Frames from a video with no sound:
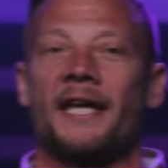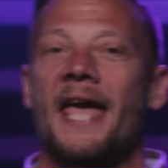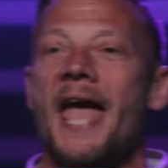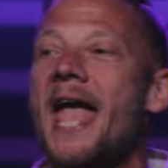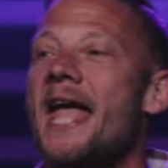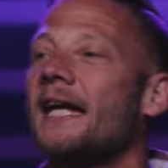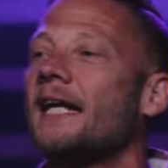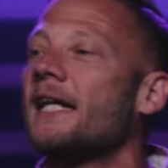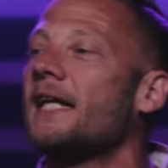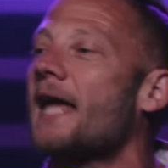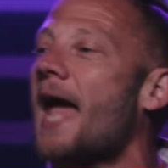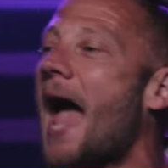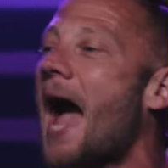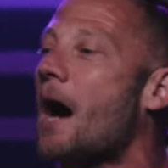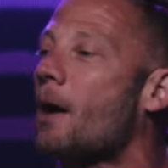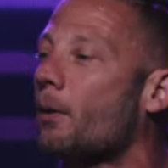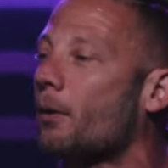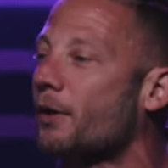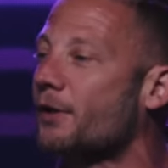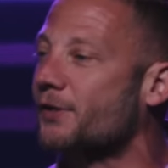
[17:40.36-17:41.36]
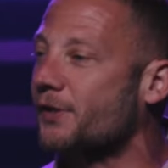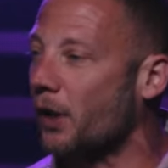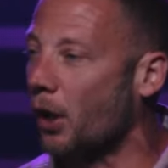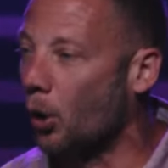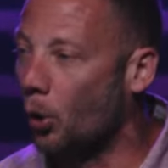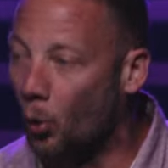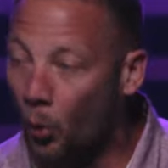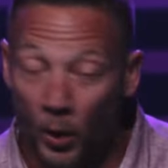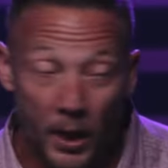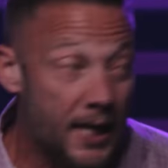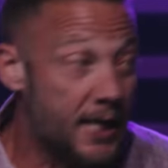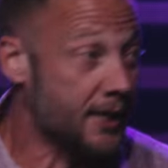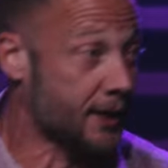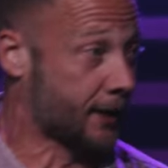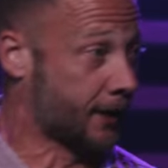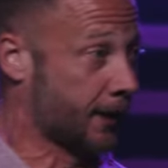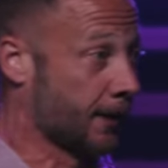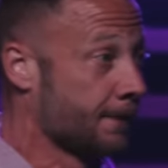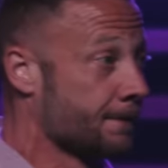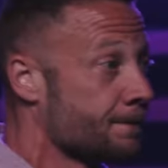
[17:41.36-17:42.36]
80 hours a
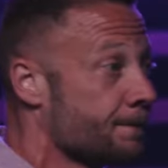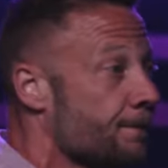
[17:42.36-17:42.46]
week.